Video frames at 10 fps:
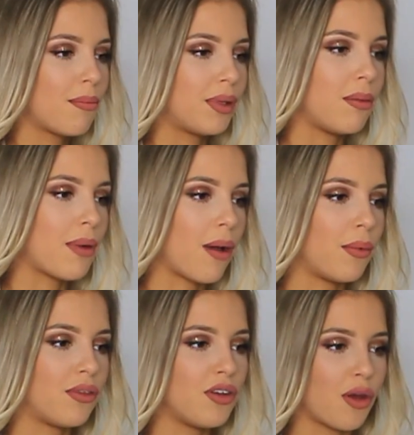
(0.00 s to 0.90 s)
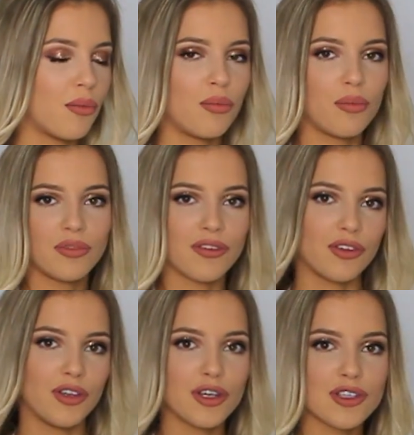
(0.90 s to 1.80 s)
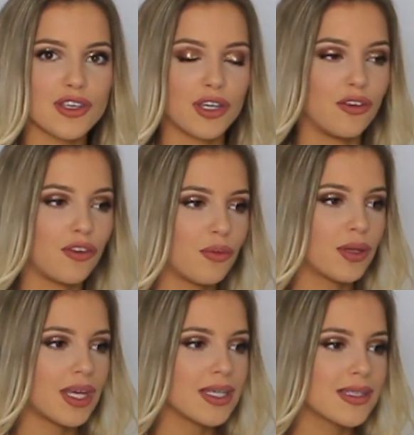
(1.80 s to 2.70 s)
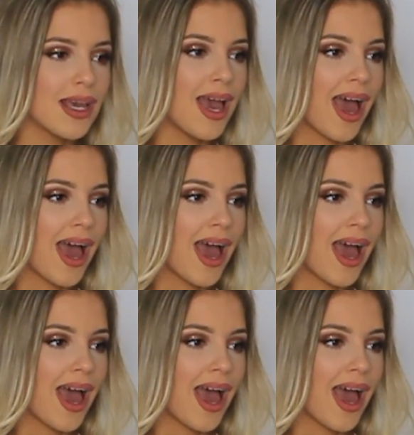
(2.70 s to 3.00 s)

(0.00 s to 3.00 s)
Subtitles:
play about with, you know, different looks you can do with this.